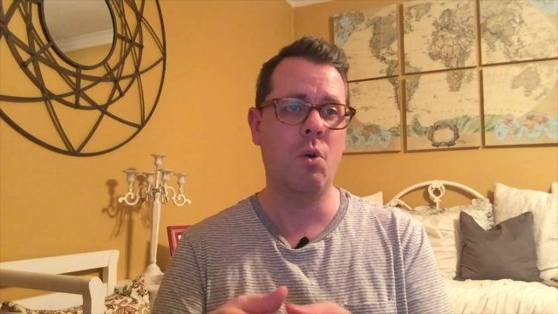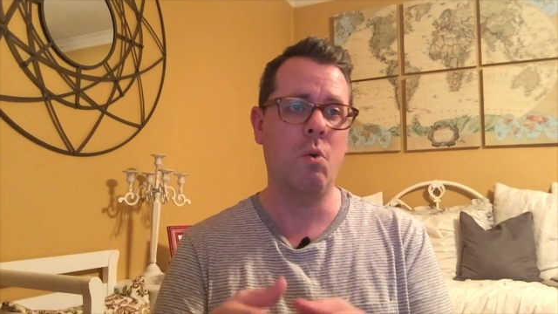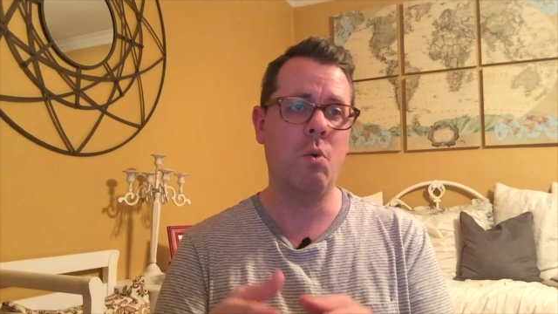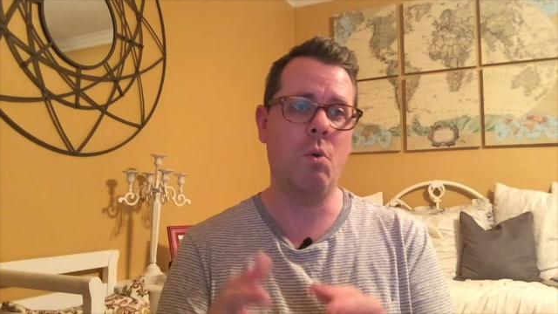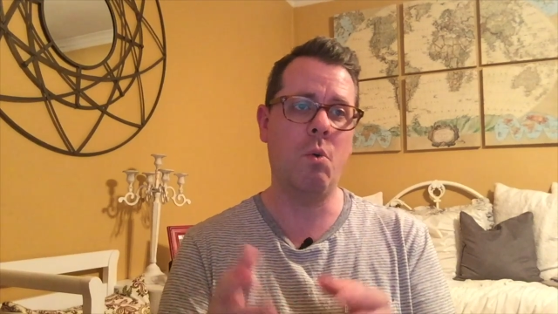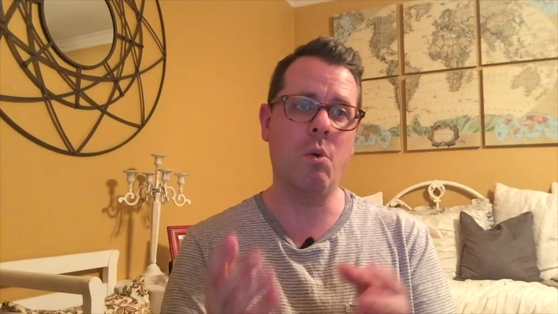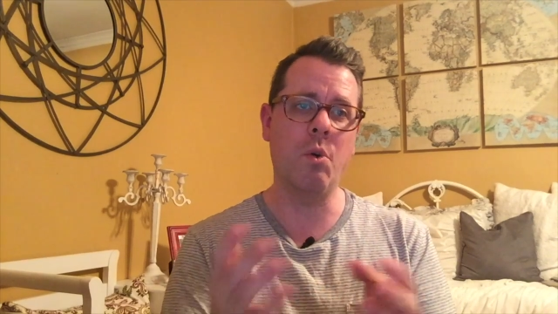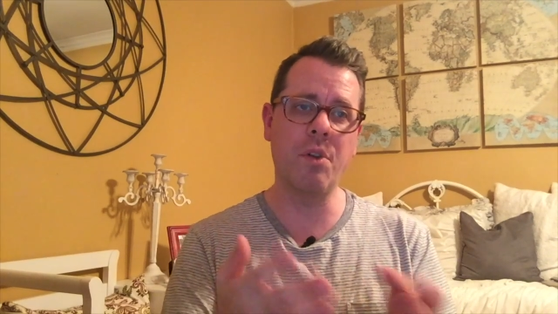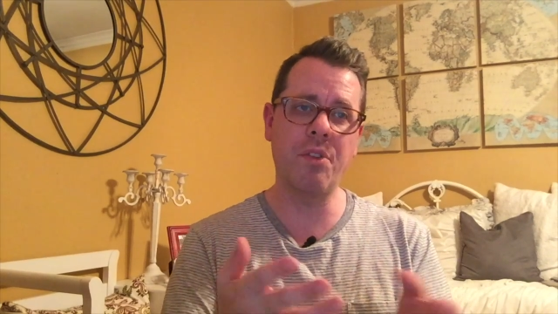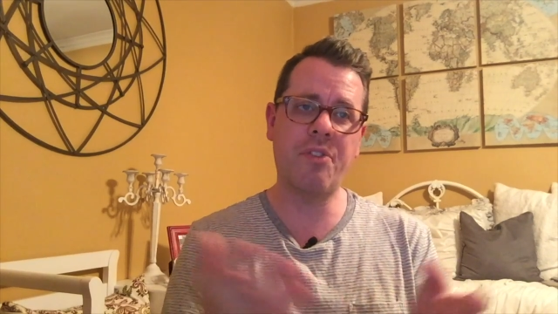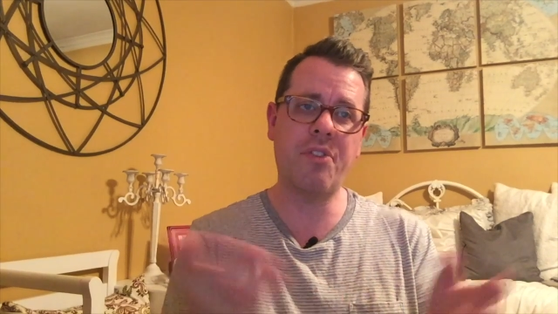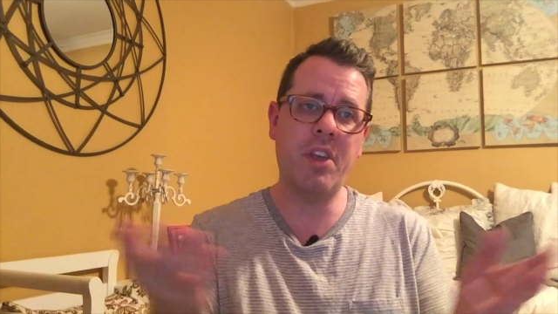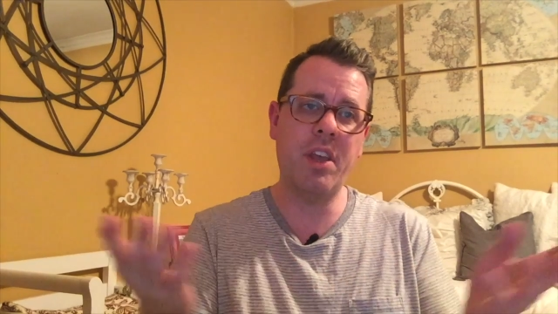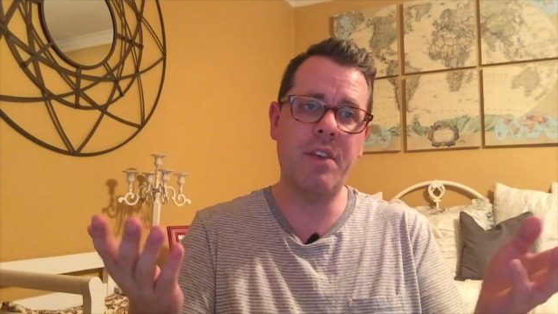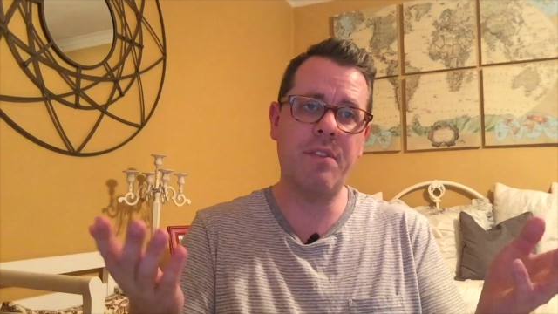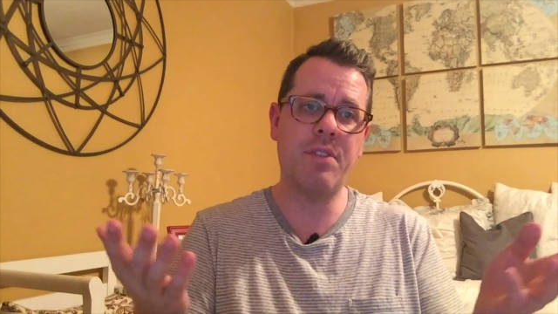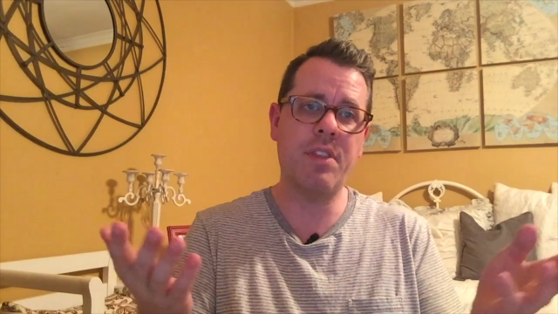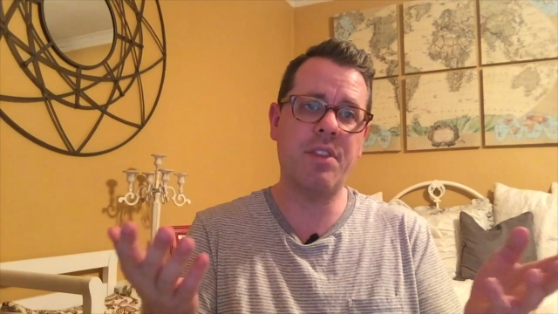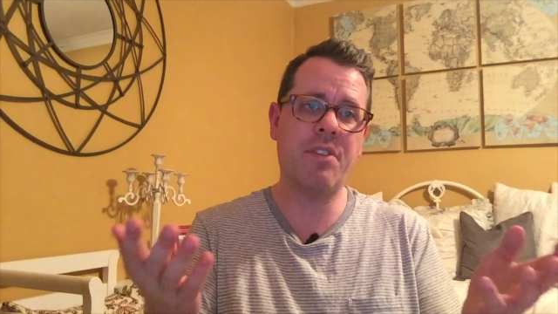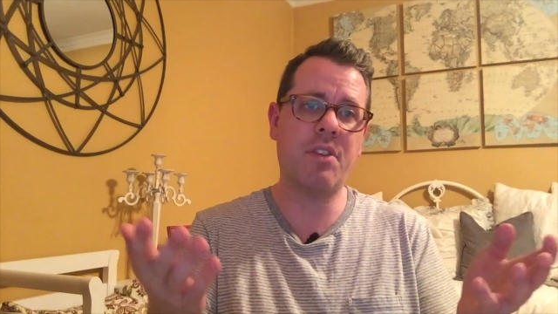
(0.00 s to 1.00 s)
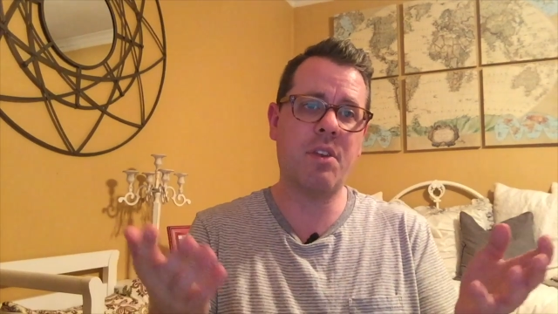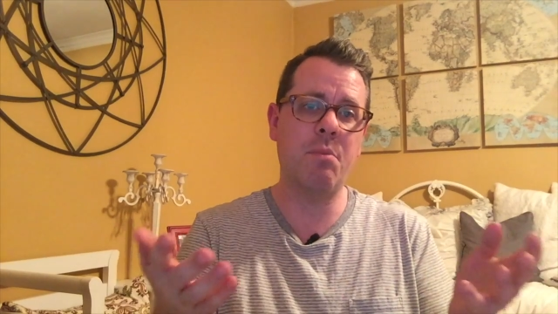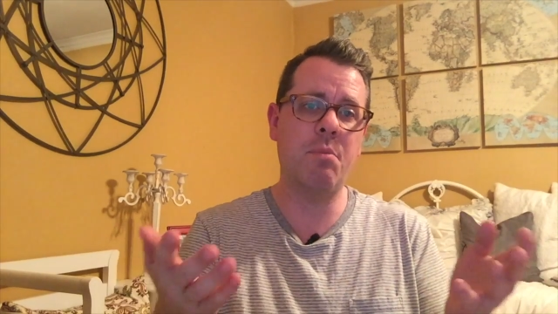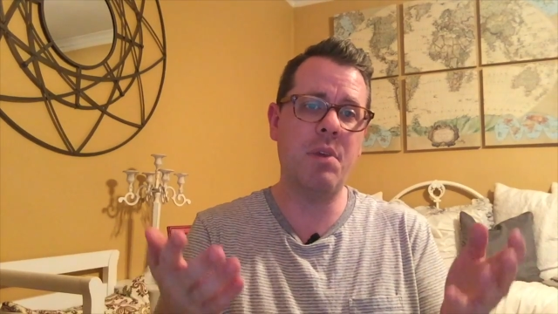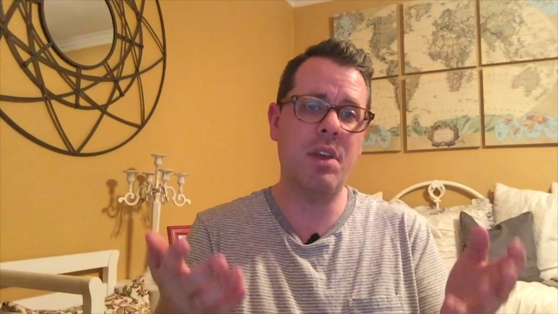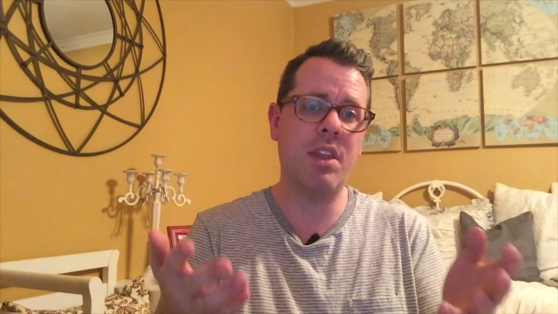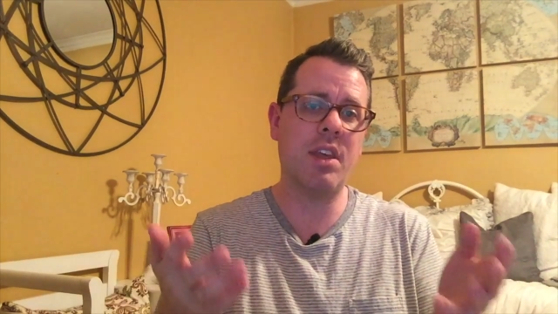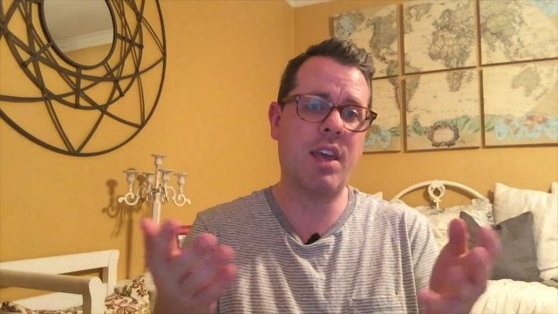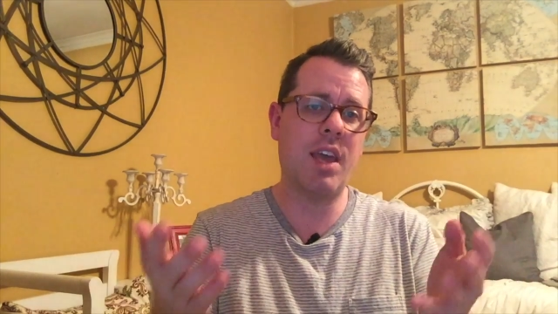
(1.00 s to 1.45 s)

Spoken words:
We'll see if this can be the